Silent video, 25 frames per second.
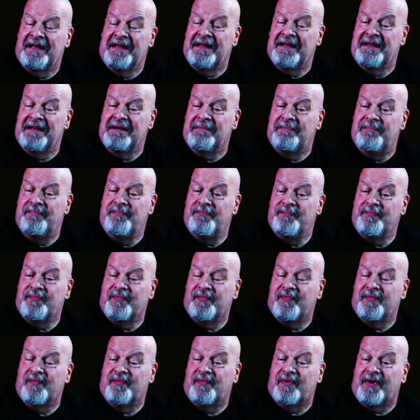he
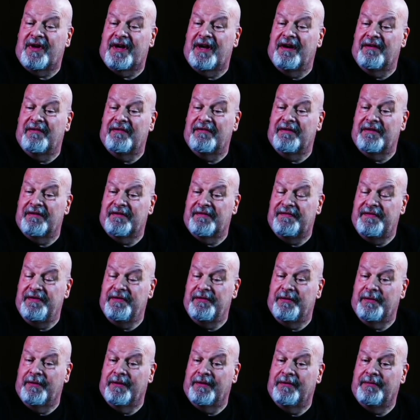covered a
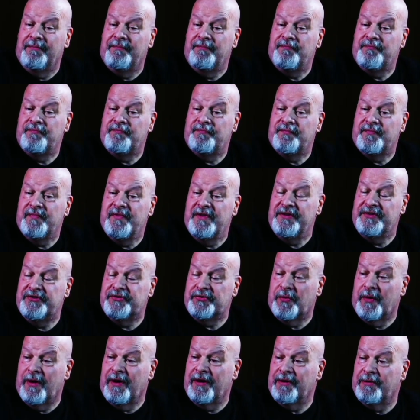funeral
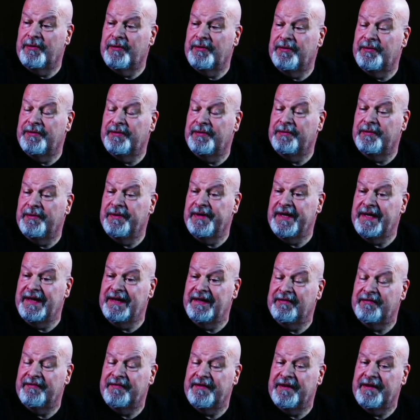in Toronto when
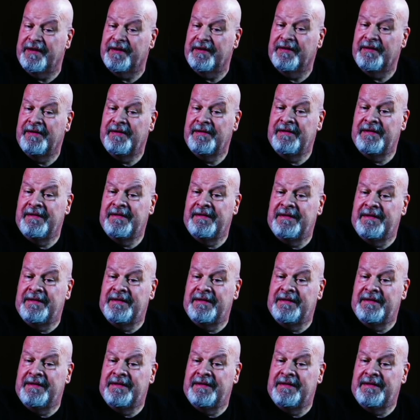he lived there.